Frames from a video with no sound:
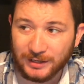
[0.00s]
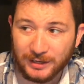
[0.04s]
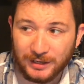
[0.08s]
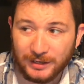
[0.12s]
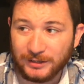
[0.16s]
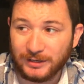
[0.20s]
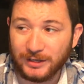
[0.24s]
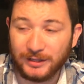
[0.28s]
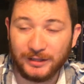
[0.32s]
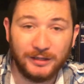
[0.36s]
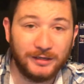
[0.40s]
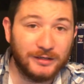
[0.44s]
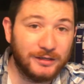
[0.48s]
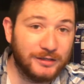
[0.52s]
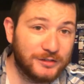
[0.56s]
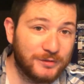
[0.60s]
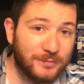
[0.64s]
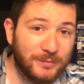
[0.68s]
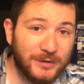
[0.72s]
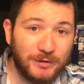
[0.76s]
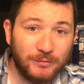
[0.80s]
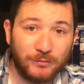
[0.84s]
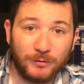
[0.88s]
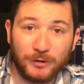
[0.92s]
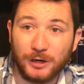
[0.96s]
Now, that doesn't
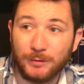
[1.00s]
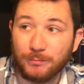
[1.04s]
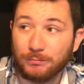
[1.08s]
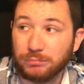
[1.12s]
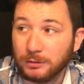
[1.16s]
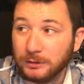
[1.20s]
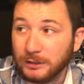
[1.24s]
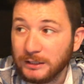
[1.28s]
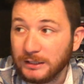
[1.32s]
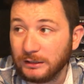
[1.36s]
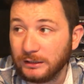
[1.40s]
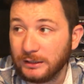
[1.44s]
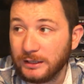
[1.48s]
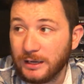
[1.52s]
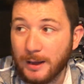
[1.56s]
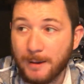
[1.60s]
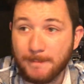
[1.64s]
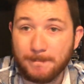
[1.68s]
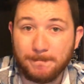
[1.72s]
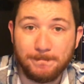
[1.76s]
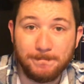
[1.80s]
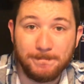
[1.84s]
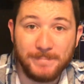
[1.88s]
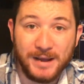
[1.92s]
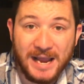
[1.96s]
mean we're completely
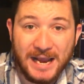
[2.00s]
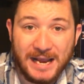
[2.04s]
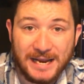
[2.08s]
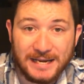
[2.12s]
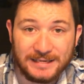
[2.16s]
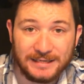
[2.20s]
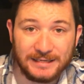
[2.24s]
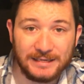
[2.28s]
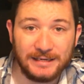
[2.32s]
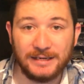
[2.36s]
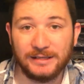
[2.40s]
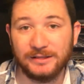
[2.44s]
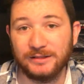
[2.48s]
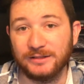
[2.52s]
abandoning